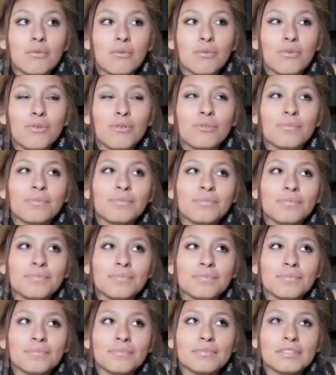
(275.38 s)

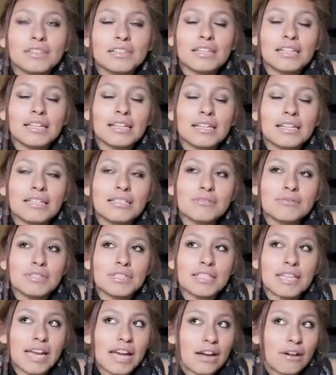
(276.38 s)
doesn't
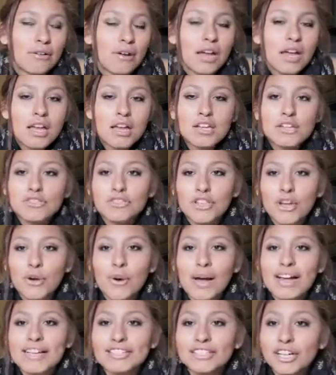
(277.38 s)
really count. So
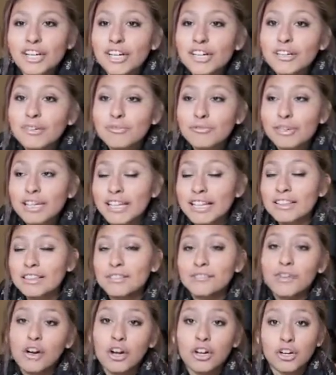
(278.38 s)
I started reading
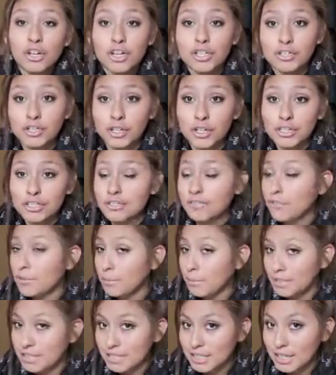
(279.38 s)
The Fault in Our Stars a few
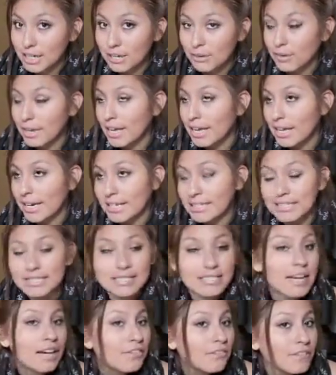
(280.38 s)
months ago and I
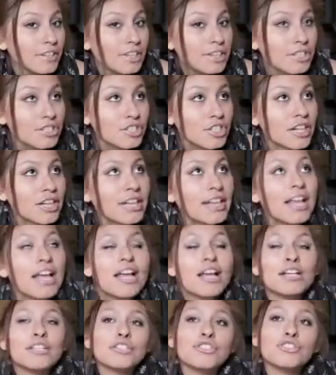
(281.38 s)
did not finish it,
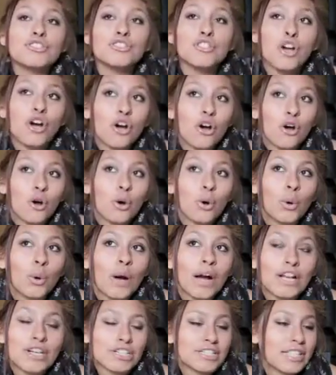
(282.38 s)
so
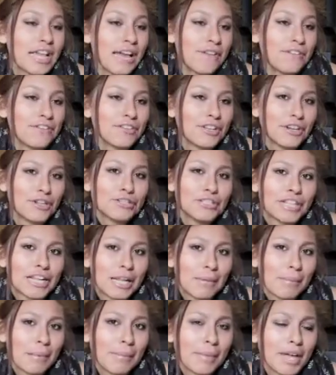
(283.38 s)
I just have it there
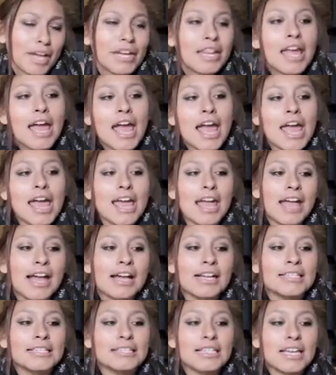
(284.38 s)
sitting in my bed.
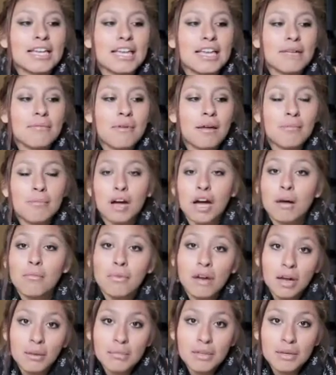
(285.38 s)
And my mom
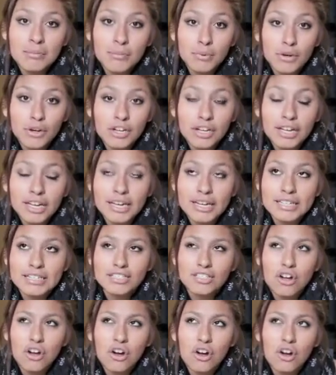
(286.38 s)
bought me a book and
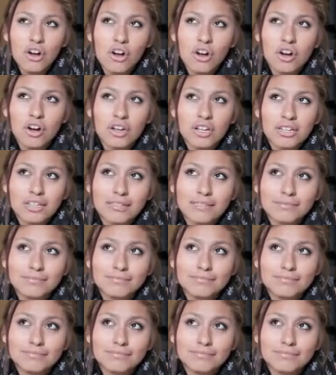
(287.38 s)
it's called